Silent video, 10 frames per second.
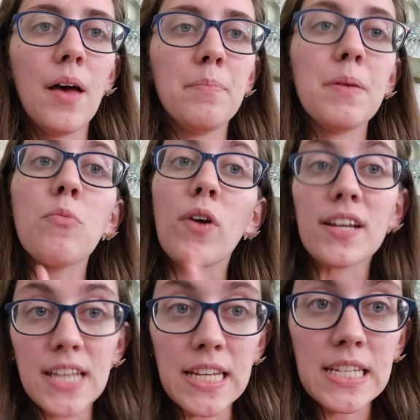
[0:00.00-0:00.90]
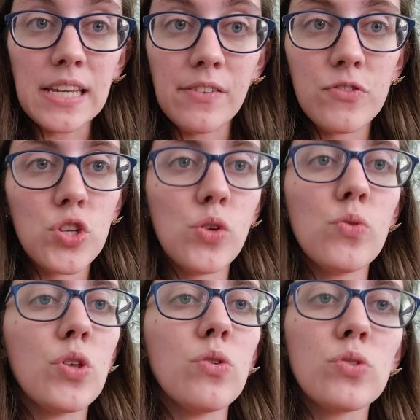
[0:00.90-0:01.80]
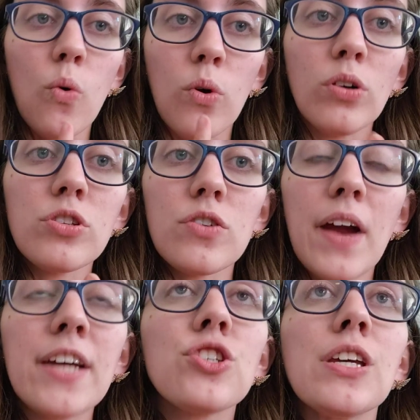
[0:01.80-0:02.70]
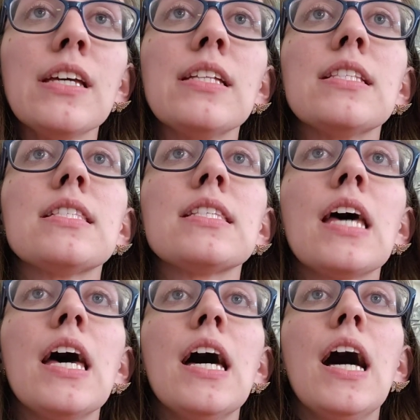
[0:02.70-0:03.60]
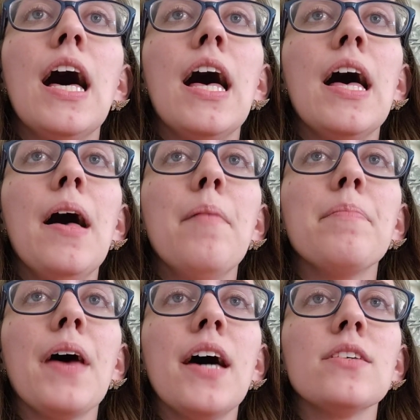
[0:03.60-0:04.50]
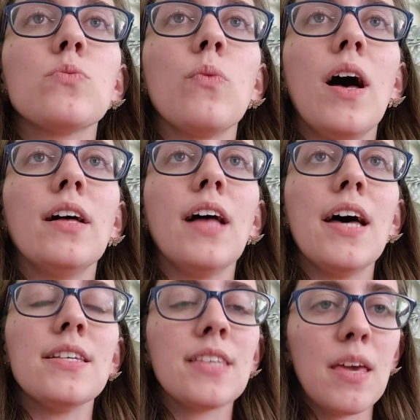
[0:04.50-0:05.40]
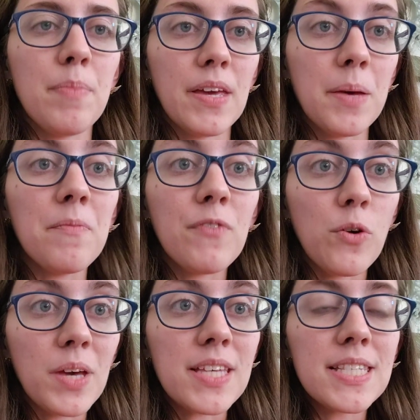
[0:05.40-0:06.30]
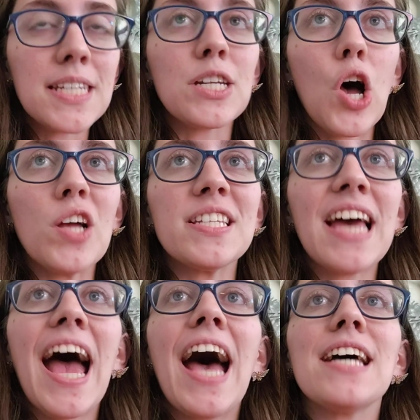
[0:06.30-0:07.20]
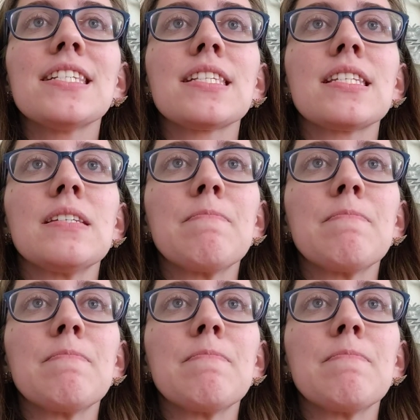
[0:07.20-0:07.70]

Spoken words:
be more attentive to those oral directions, as well as keeping him focused and on task.